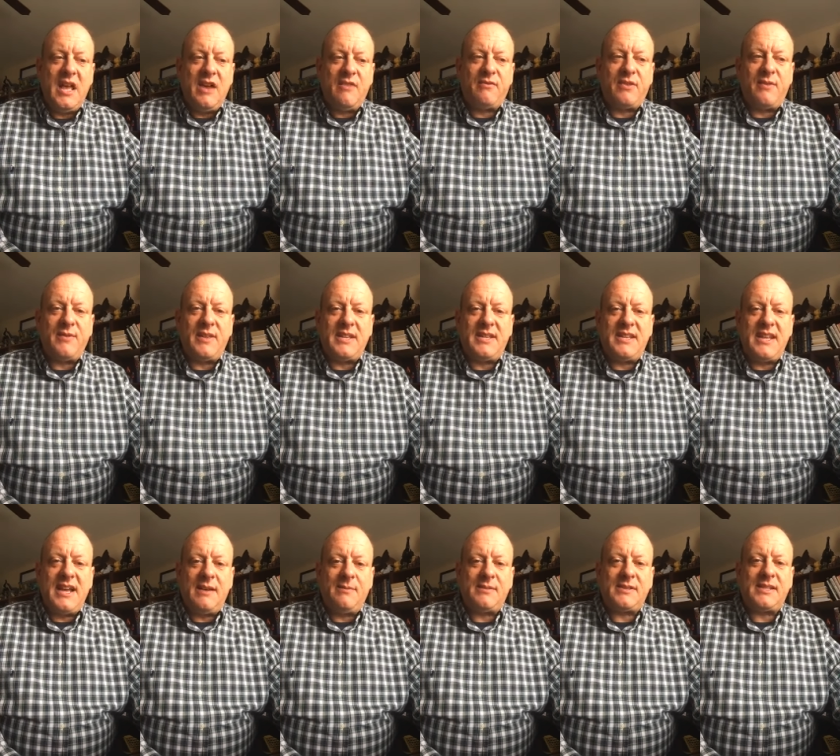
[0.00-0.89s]
From the
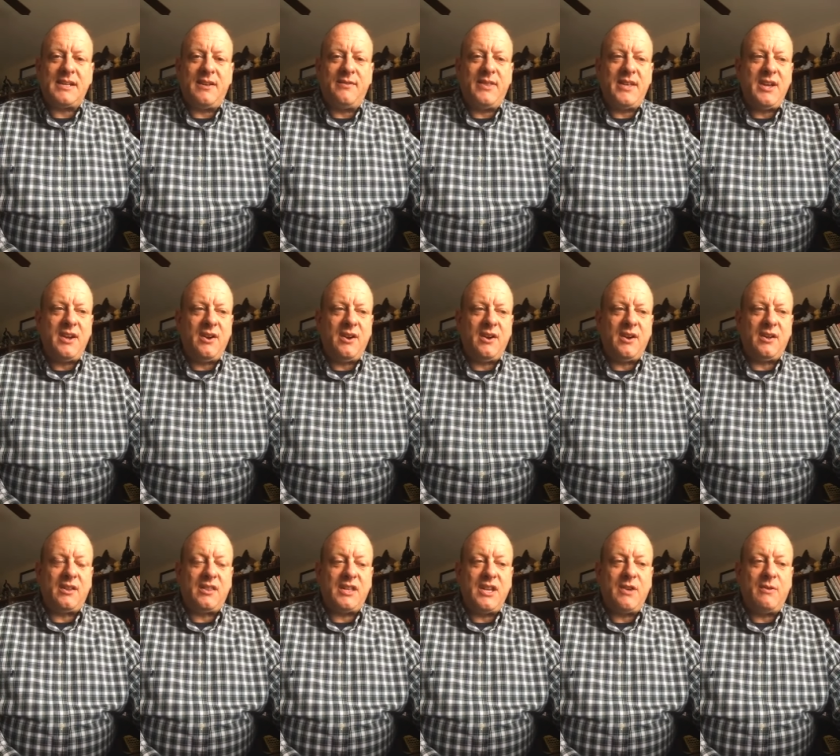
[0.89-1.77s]
depths of the
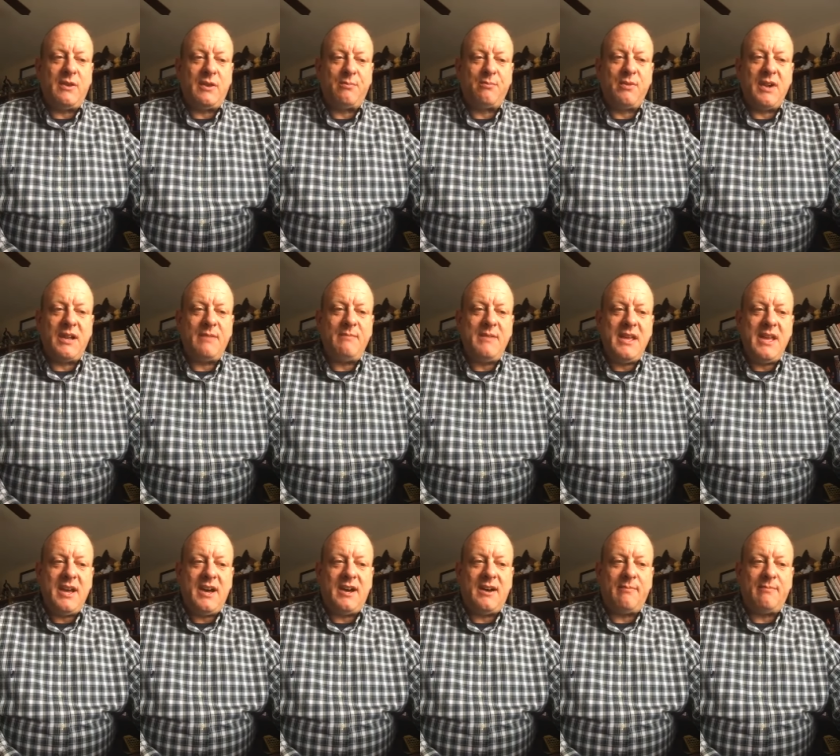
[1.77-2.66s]
earth you will bring
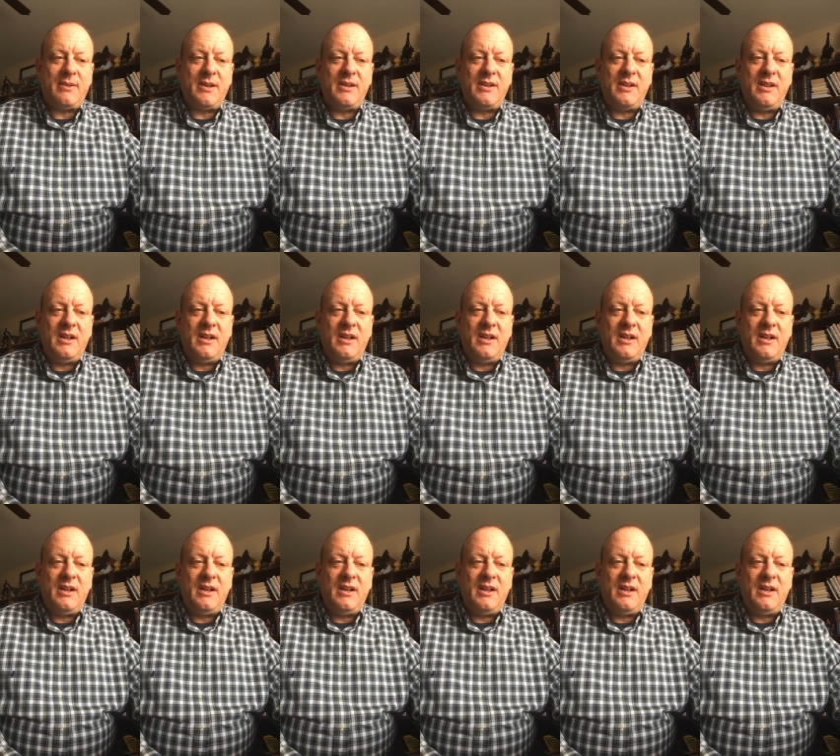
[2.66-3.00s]
me up.